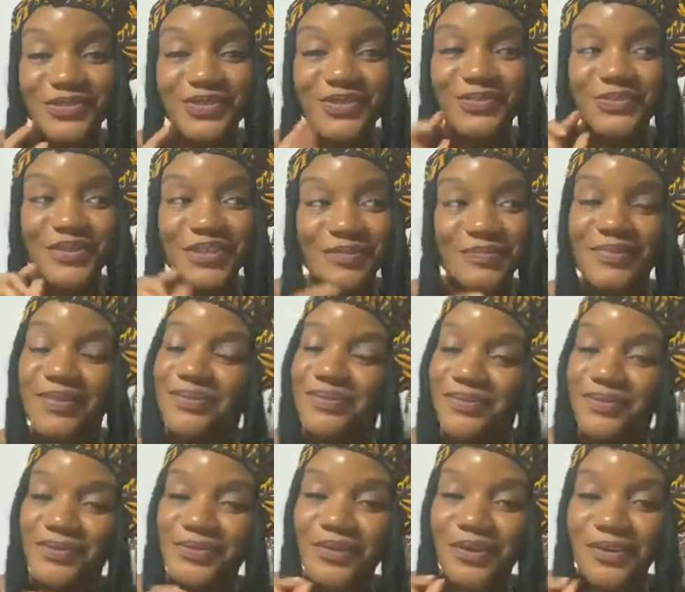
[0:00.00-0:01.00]
too many
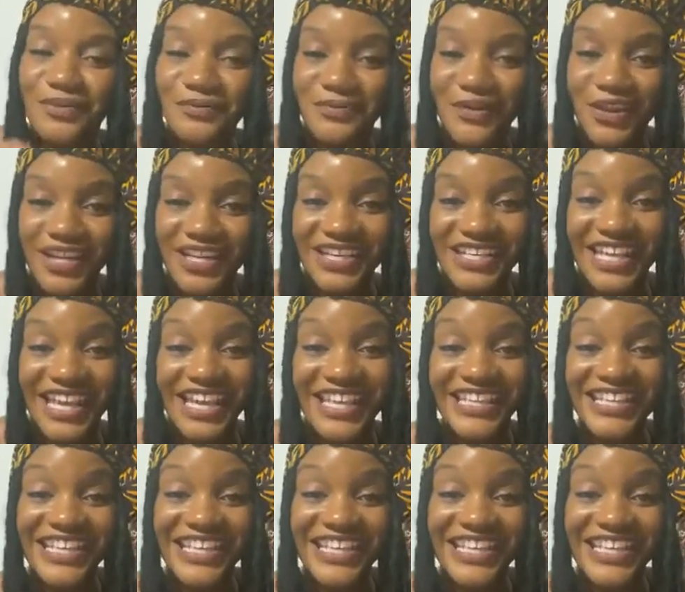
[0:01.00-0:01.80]
people who are afraid of that.